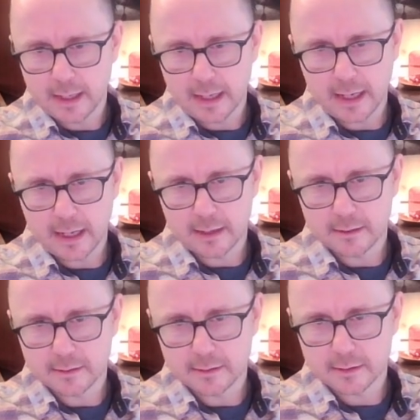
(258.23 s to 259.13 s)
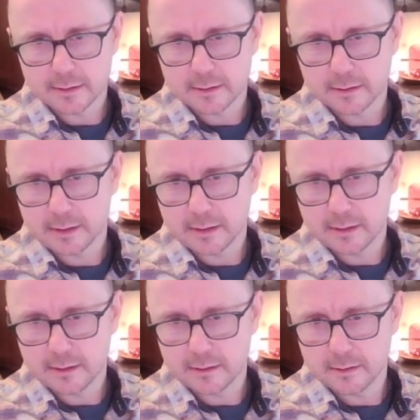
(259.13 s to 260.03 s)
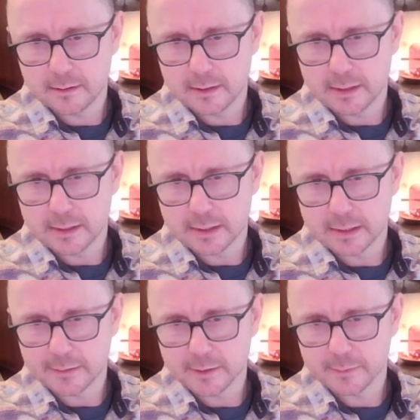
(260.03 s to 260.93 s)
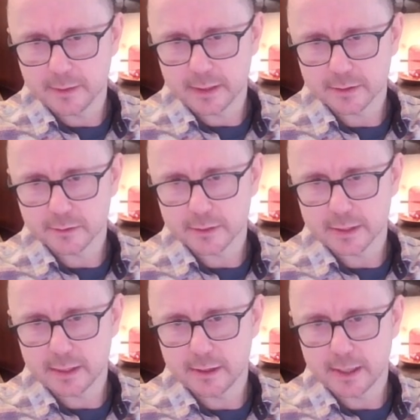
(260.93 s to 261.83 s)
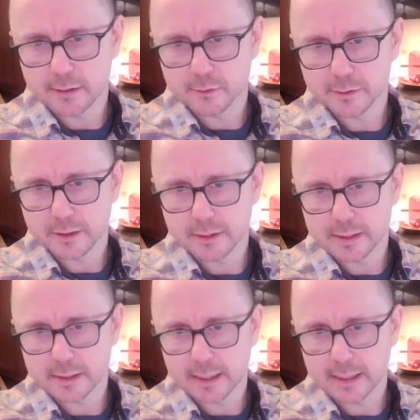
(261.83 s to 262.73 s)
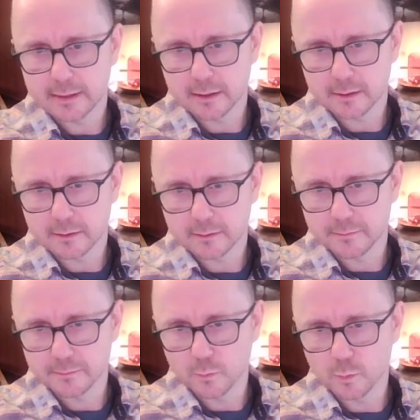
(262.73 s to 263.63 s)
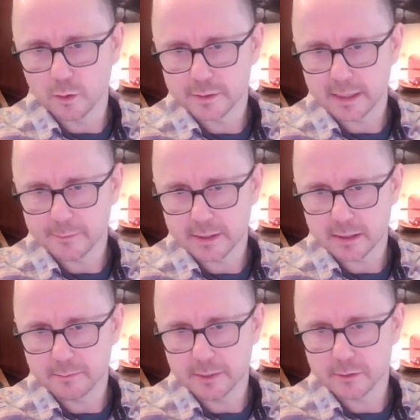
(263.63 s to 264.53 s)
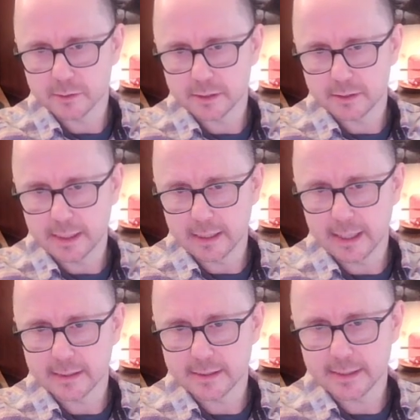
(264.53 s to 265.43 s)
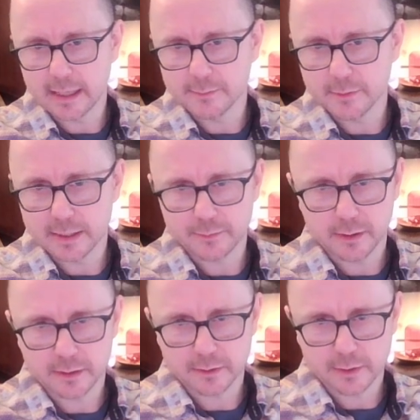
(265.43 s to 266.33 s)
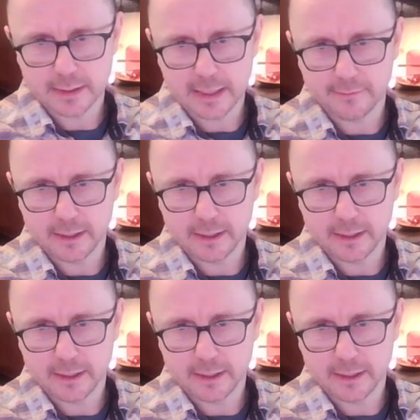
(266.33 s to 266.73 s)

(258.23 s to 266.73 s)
And in some of the puzzles, there are also just like little wall segments in the middle to indicate the same, but this puzzle doesn't have any of those